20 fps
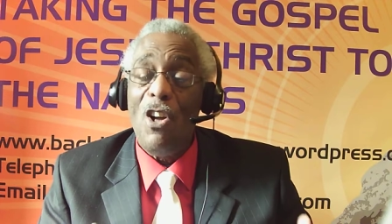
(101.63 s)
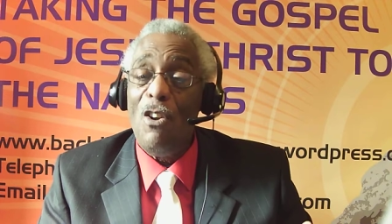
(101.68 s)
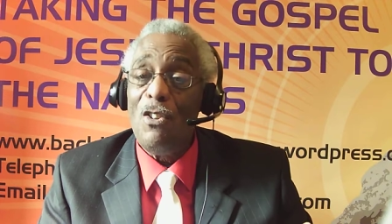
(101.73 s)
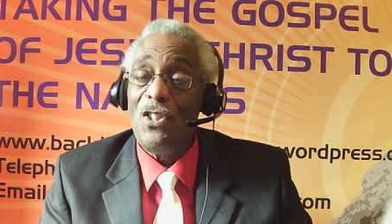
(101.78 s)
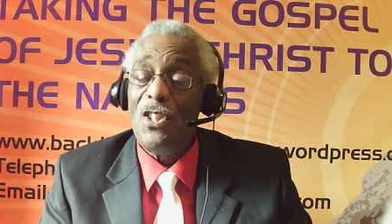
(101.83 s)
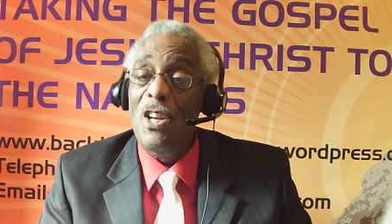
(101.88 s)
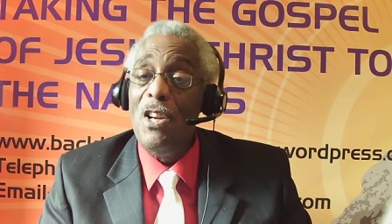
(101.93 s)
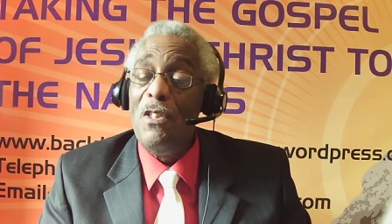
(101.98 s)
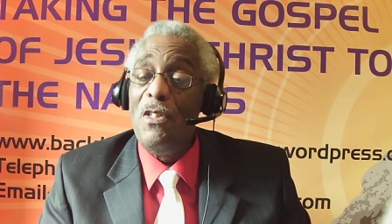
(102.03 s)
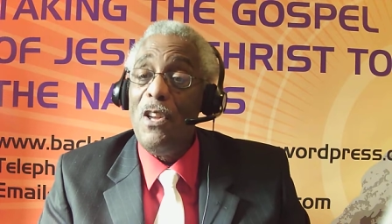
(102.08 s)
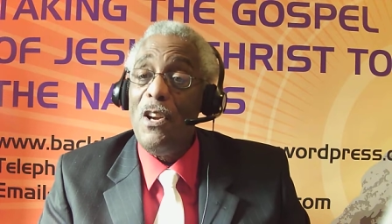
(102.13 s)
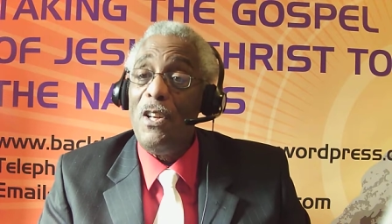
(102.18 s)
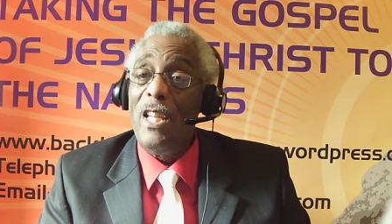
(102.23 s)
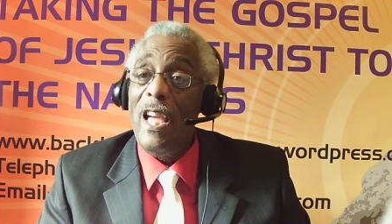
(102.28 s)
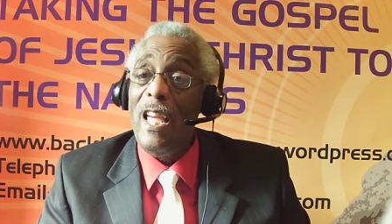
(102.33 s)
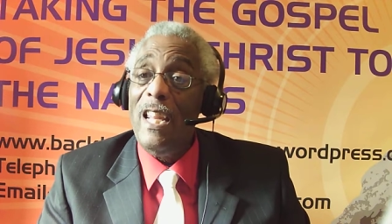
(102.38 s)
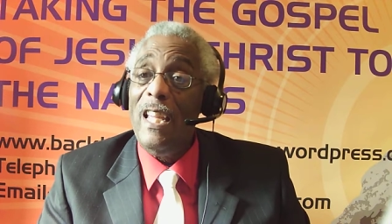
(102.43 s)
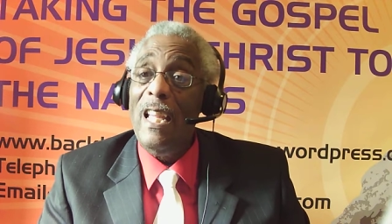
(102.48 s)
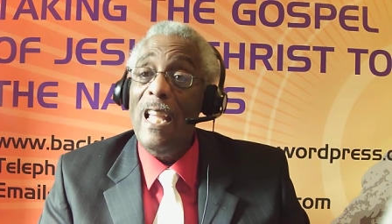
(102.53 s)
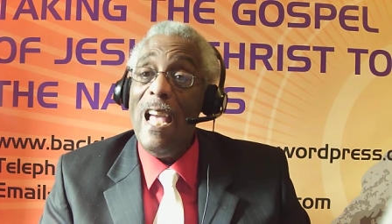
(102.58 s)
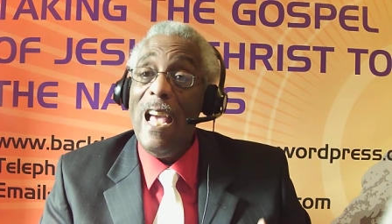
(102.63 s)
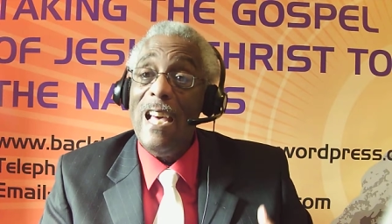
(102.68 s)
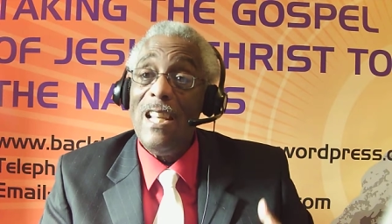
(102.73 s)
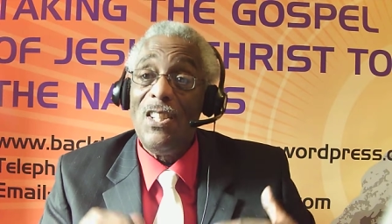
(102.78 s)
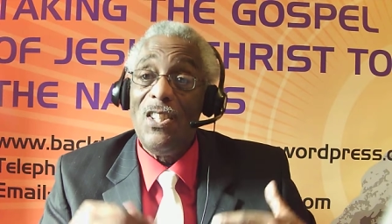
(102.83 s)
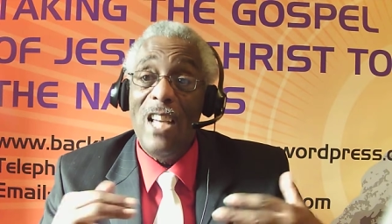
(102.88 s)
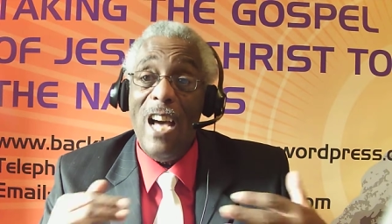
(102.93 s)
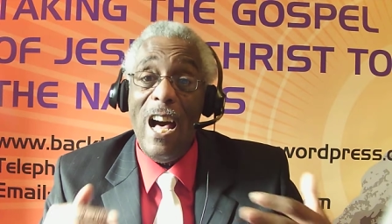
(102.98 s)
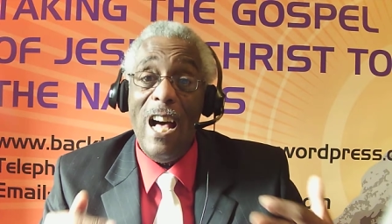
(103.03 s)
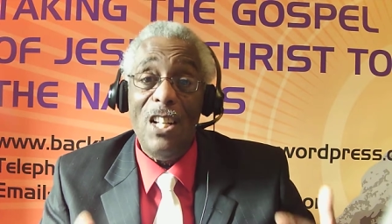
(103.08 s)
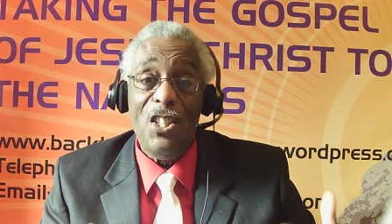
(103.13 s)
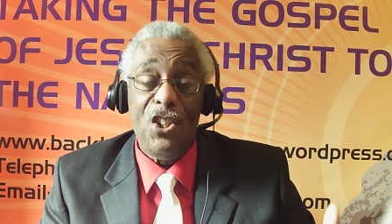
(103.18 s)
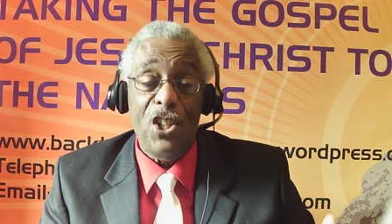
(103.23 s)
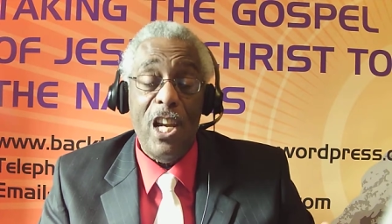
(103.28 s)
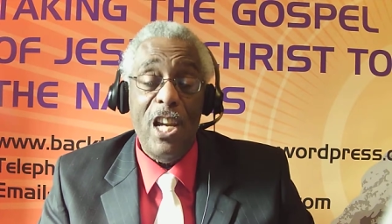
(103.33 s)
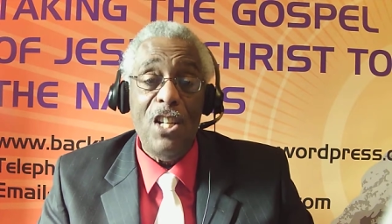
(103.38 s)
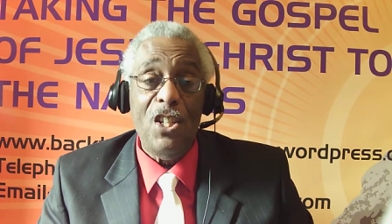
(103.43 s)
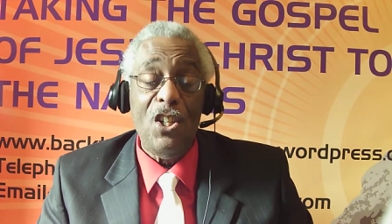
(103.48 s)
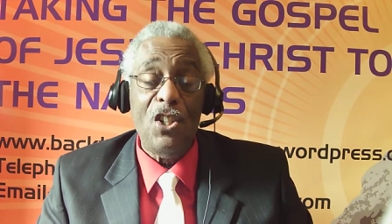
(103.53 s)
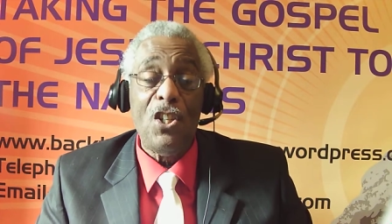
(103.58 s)
As the dean of the
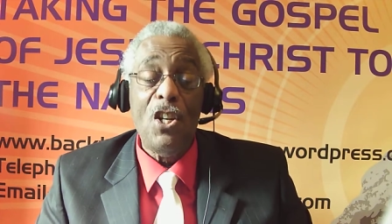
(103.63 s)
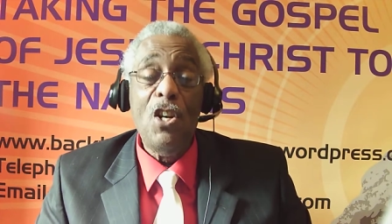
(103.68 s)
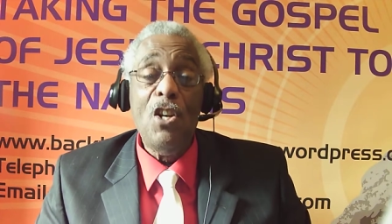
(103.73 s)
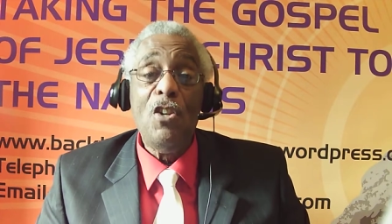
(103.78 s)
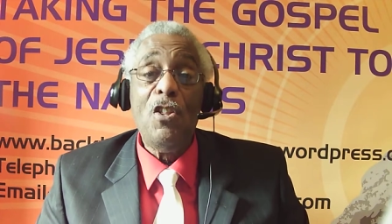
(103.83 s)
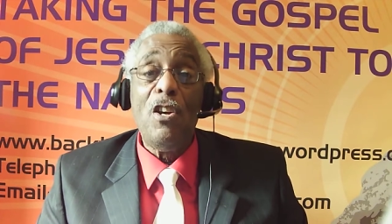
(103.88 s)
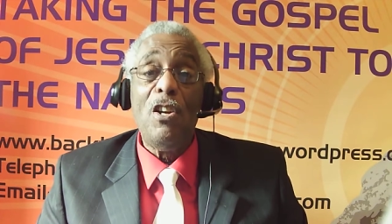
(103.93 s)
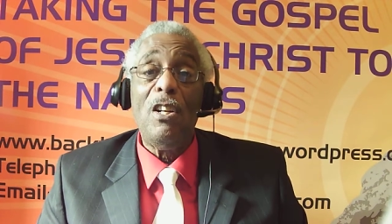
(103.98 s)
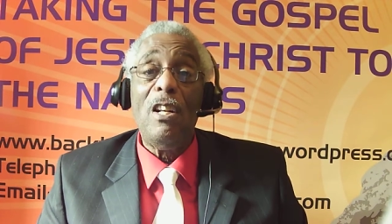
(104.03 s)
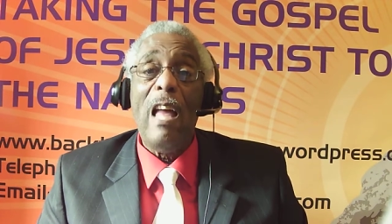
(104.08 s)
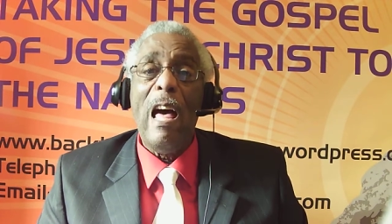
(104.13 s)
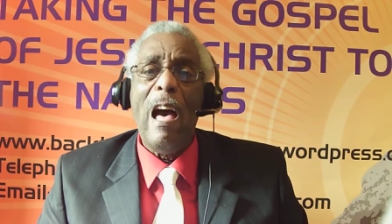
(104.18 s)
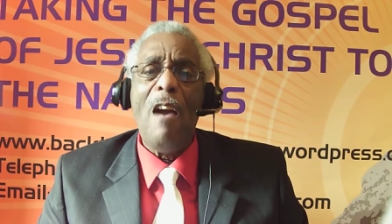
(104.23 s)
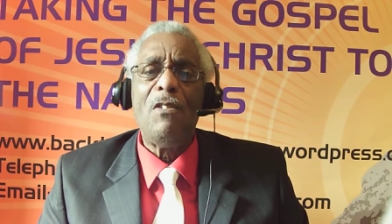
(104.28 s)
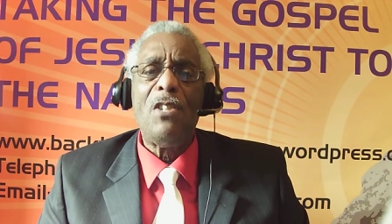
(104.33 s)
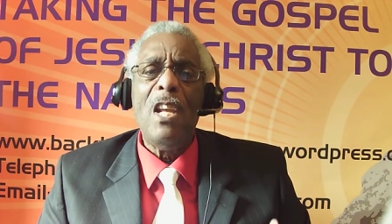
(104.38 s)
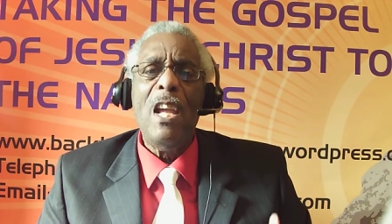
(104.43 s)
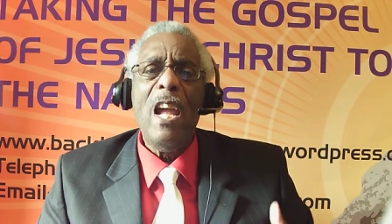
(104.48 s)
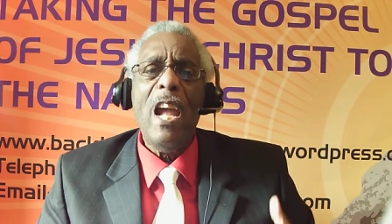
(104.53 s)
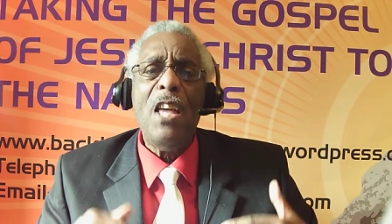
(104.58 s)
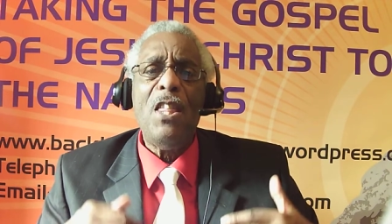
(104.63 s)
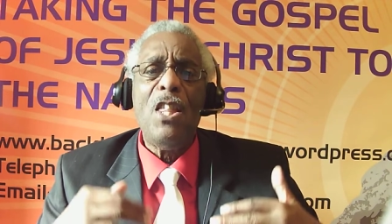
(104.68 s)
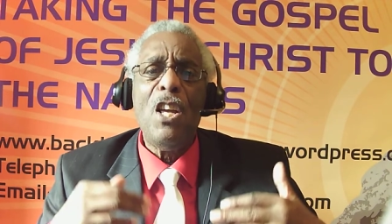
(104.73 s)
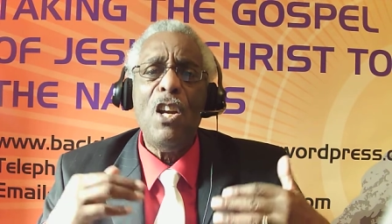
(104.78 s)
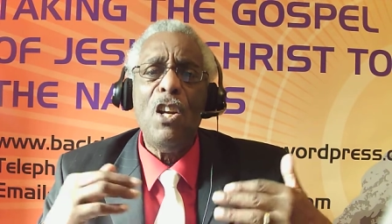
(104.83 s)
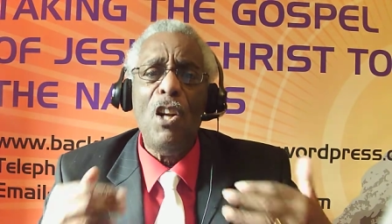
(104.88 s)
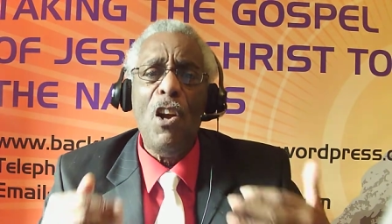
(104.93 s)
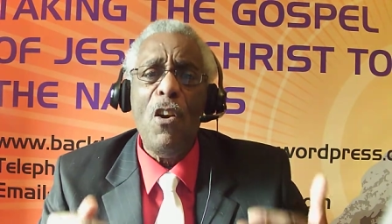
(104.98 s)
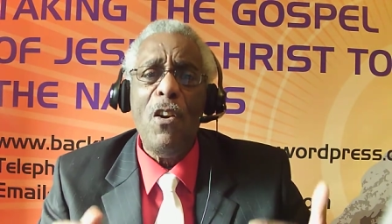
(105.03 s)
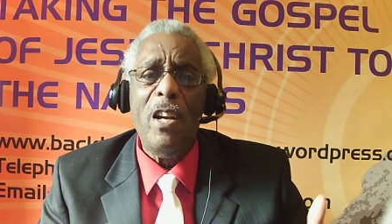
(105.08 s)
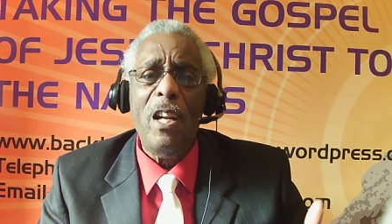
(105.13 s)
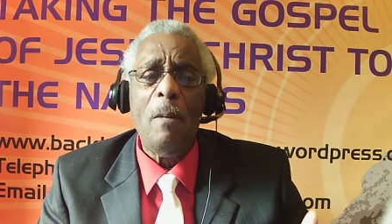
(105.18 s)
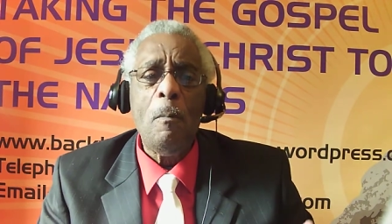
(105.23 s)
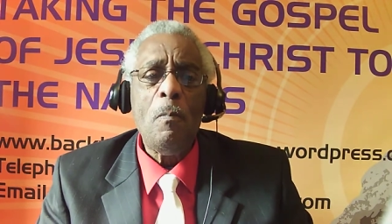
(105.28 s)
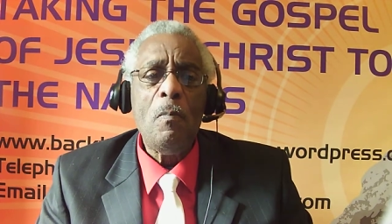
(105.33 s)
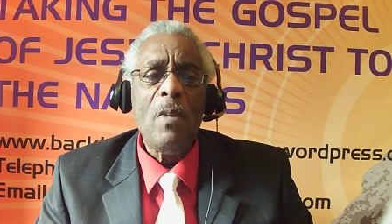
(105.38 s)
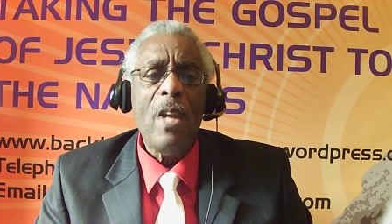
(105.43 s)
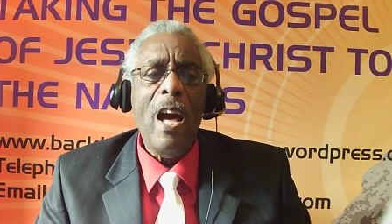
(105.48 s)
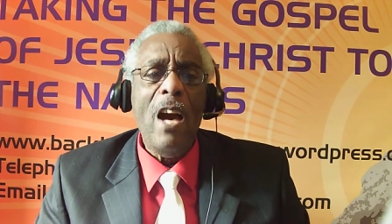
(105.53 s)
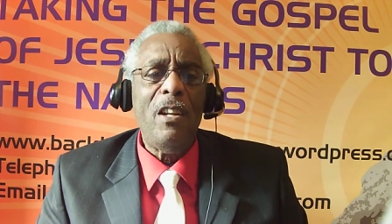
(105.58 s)
new Paul Begley School
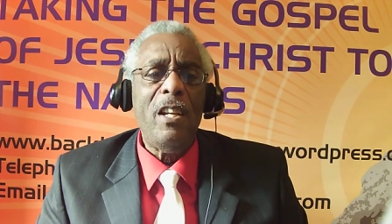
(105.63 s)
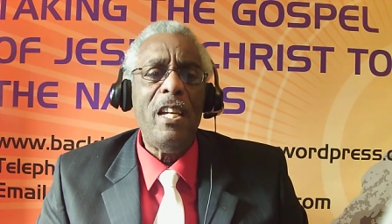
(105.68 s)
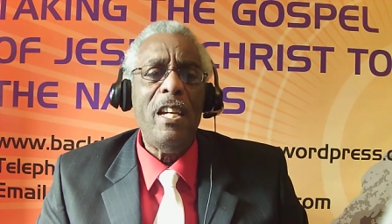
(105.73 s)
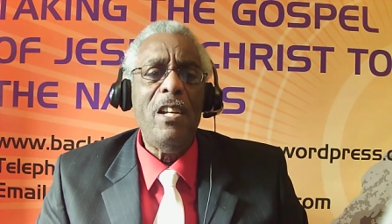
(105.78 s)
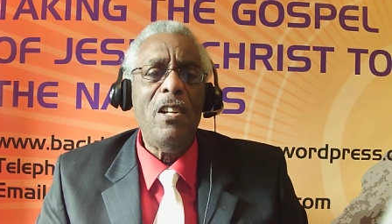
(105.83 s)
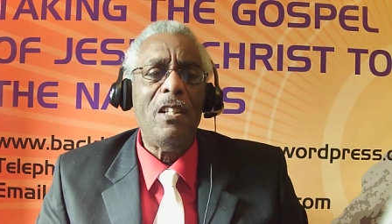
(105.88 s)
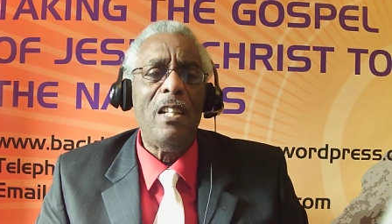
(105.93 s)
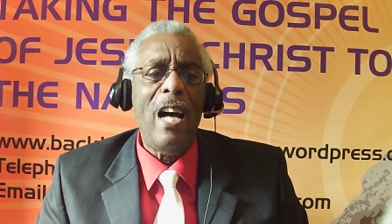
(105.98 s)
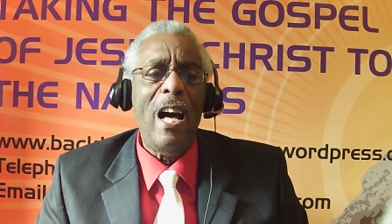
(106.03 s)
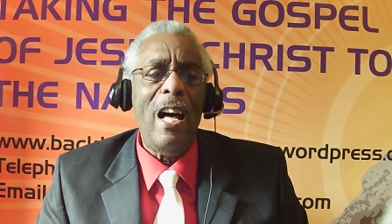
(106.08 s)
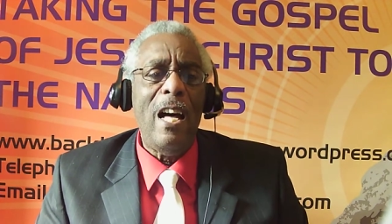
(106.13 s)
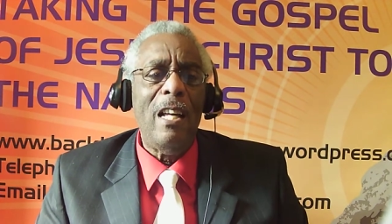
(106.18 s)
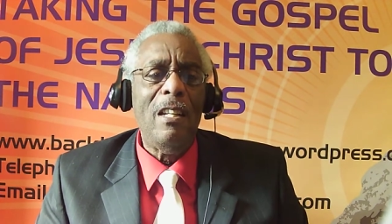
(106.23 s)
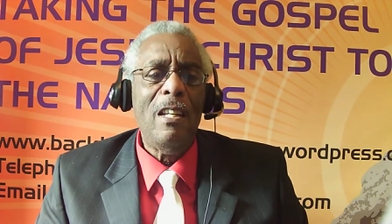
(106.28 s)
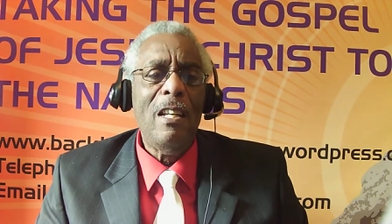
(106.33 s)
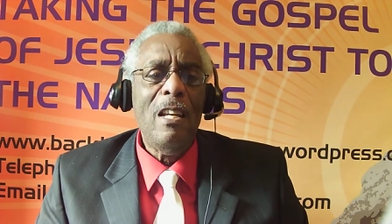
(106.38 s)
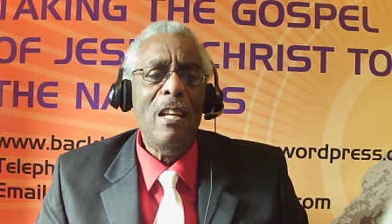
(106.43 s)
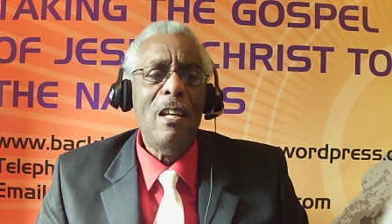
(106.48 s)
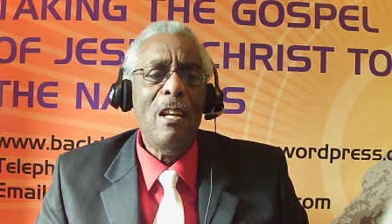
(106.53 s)
of Prophecy,